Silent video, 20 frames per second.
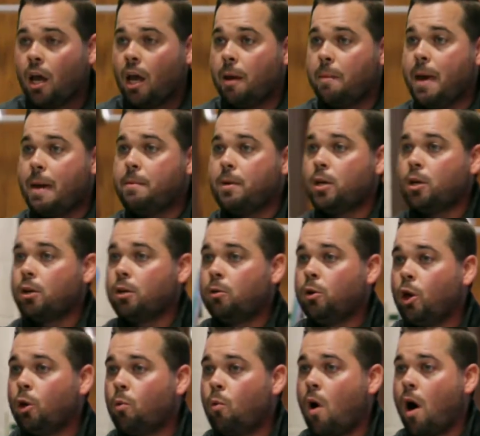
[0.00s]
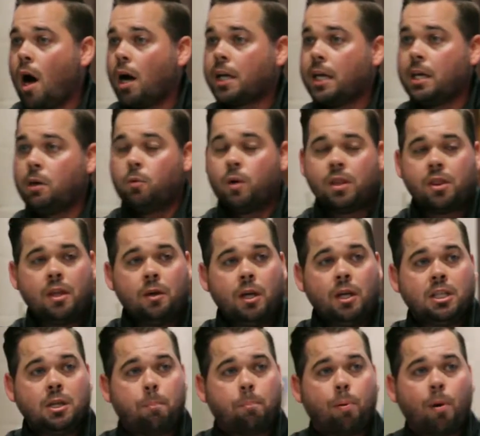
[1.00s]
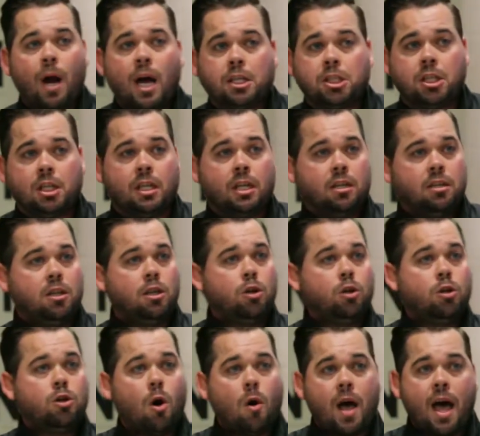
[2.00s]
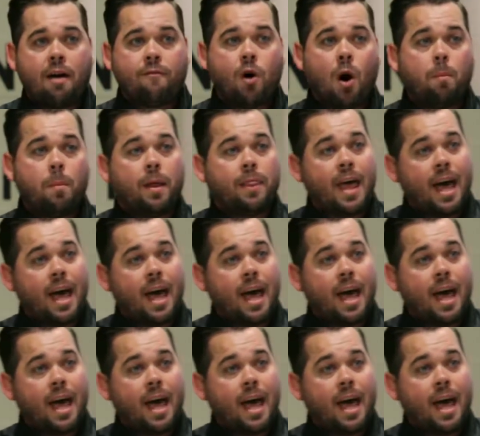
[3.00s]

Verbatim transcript: And maybe you're, you're walking with, in depression, and you don't have hope.